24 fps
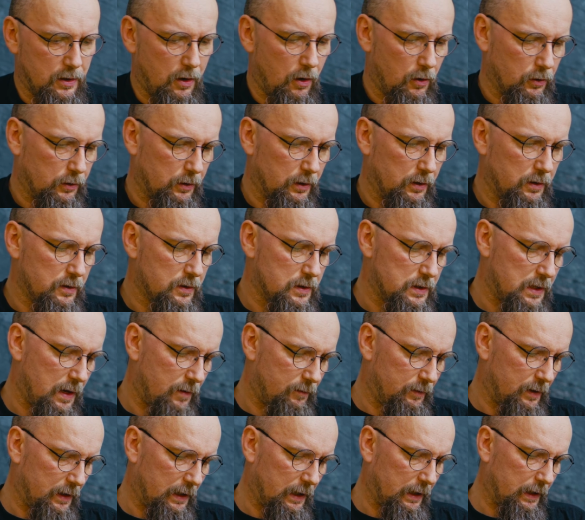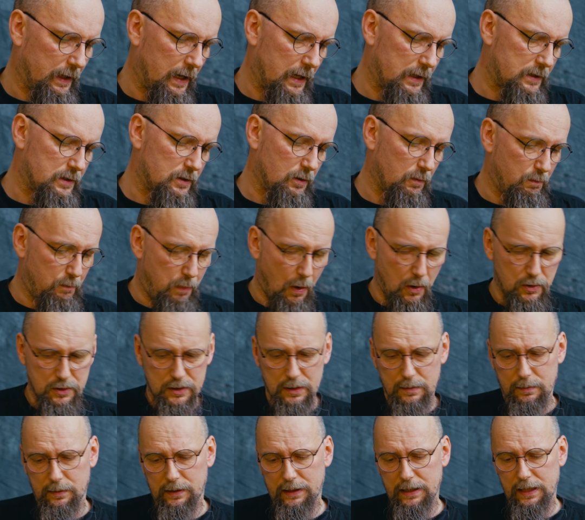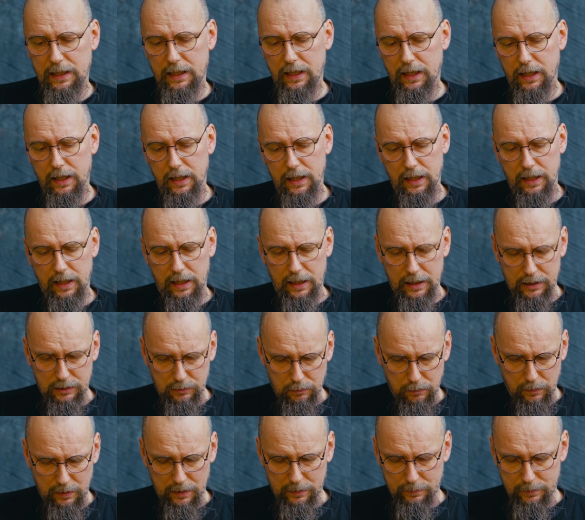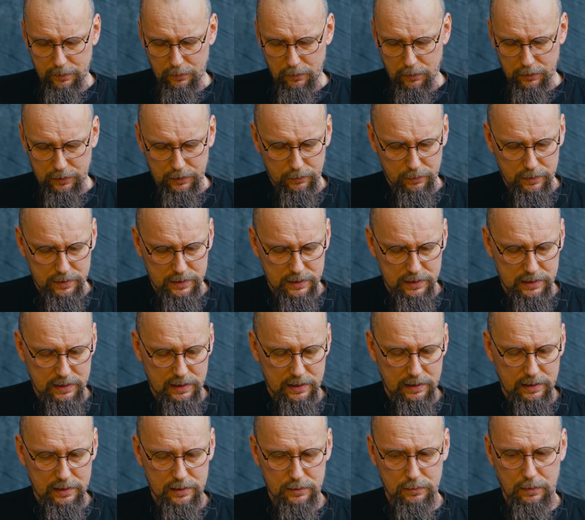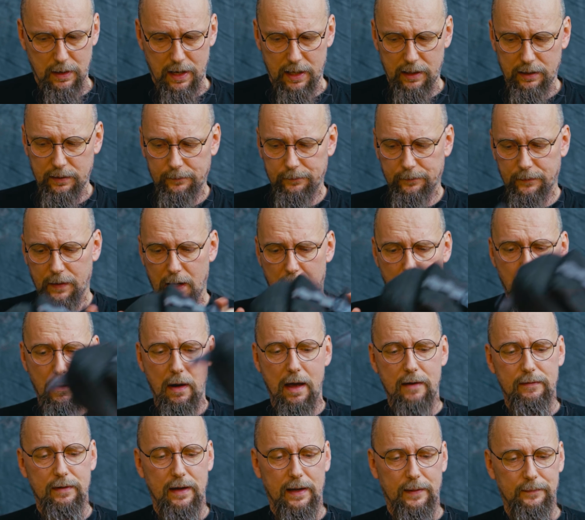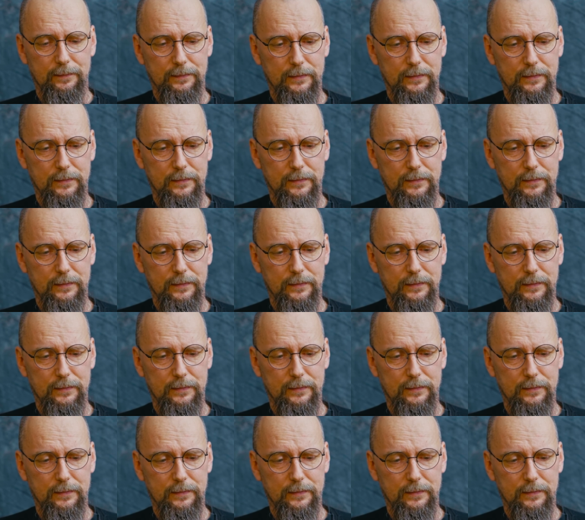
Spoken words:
cotton or something like that, so possibly it will be water resistant as well. However,